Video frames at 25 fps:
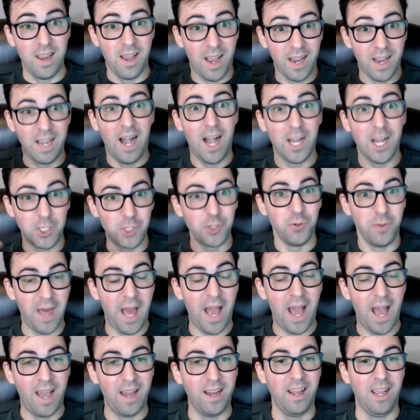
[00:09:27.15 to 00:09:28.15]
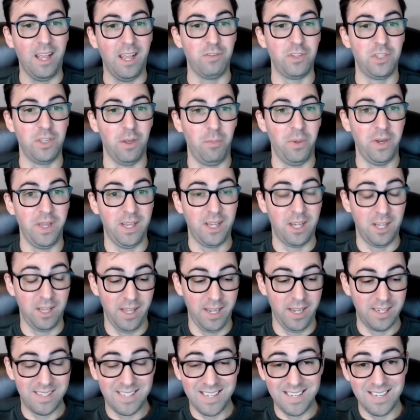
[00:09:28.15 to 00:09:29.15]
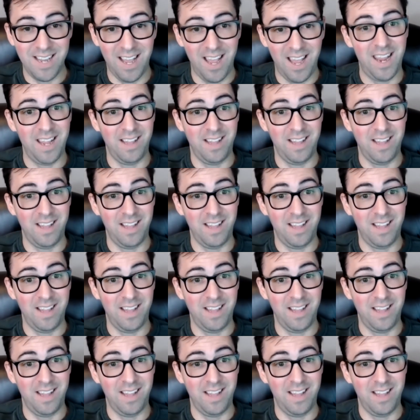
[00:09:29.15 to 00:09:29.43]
I got you that if somebody clicked today,